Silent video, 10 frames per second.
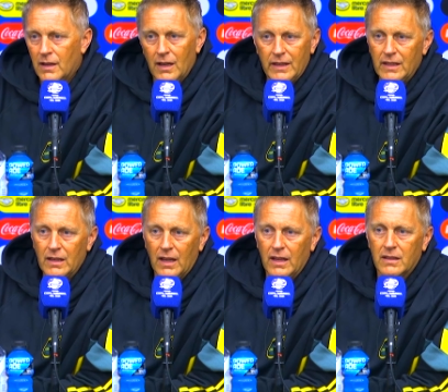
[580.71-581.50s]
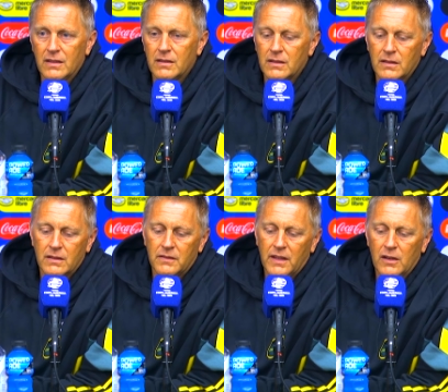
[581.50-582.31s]
a league like
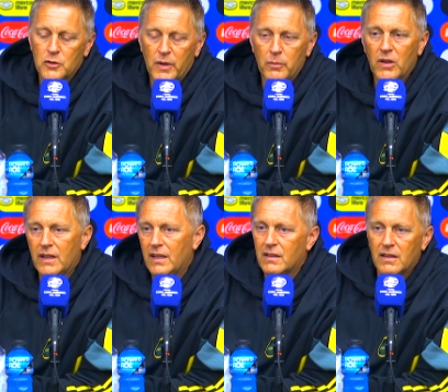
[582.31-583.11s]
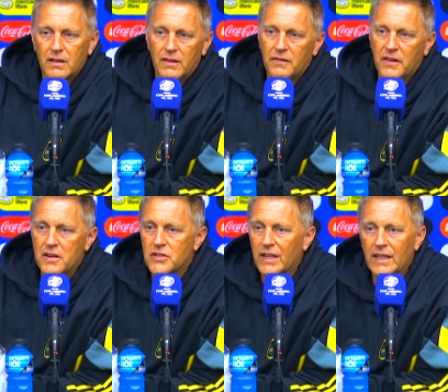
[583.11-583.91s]
the, the English Premier League, the, the
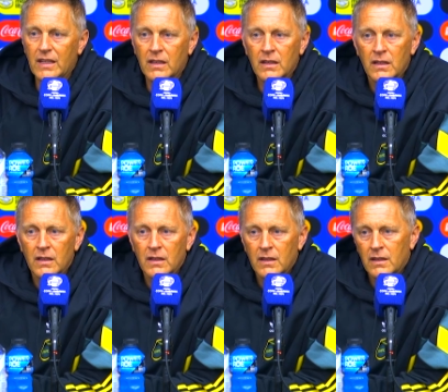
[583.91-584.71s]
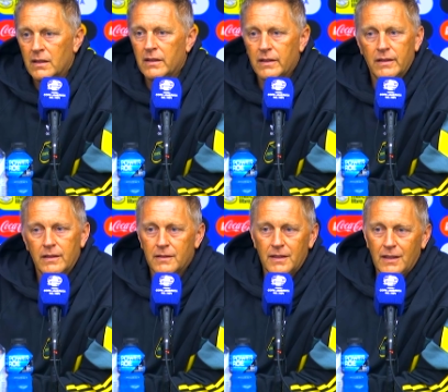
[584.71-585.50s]
French league,
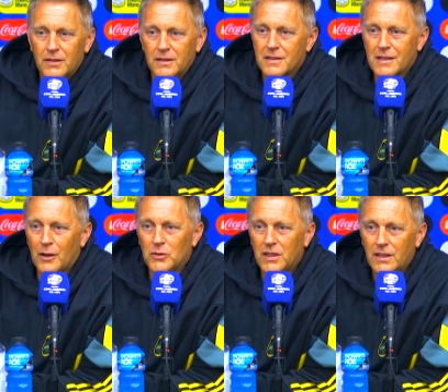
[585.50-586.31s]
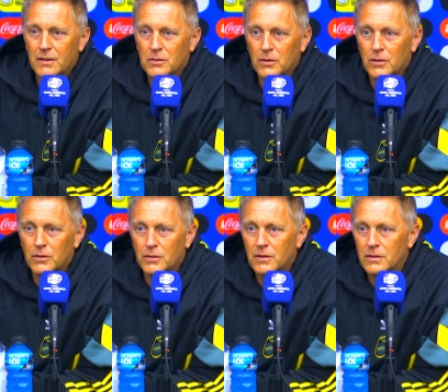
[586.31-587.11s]
uh, even Saudi.
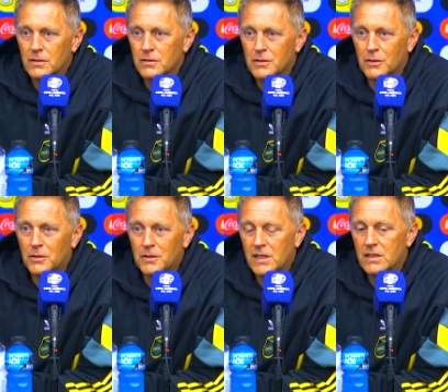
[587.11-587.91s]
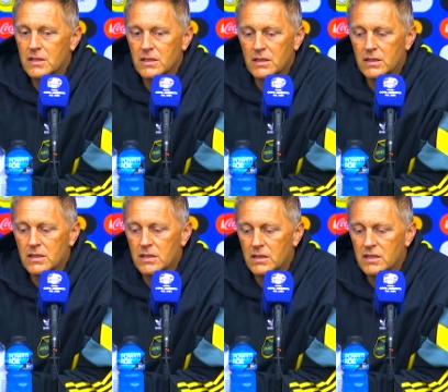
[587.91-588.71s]
So so it's
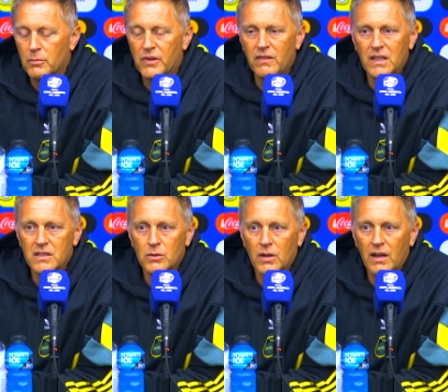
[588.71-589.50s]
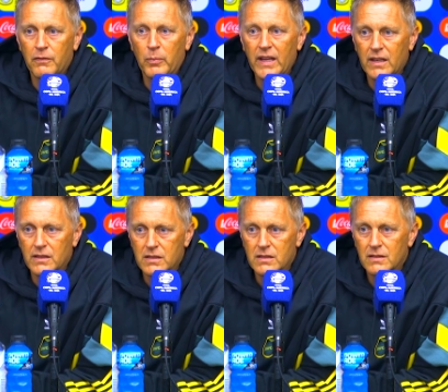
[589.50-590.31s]
it's it's a privilege to have
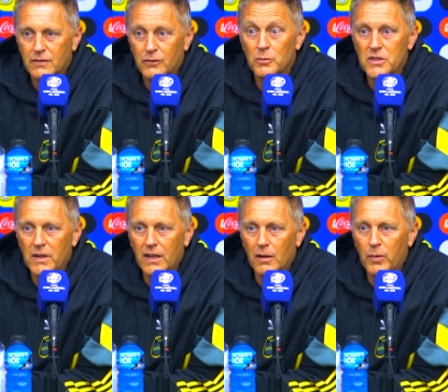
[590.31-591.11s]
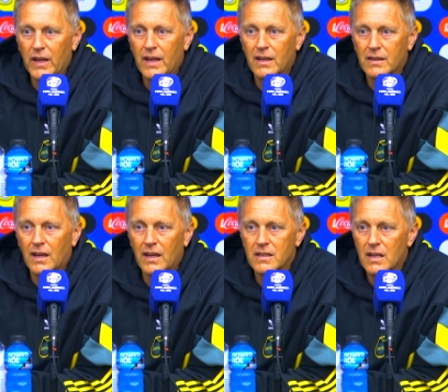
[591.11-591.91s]
players from Jamaica playing at the
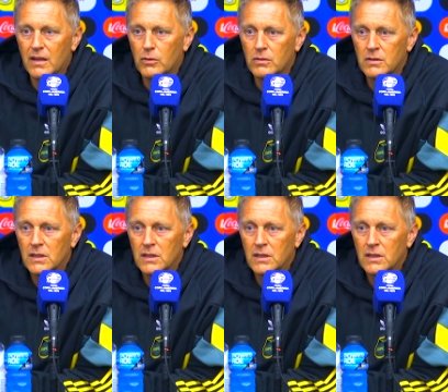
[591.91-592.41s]
highest level.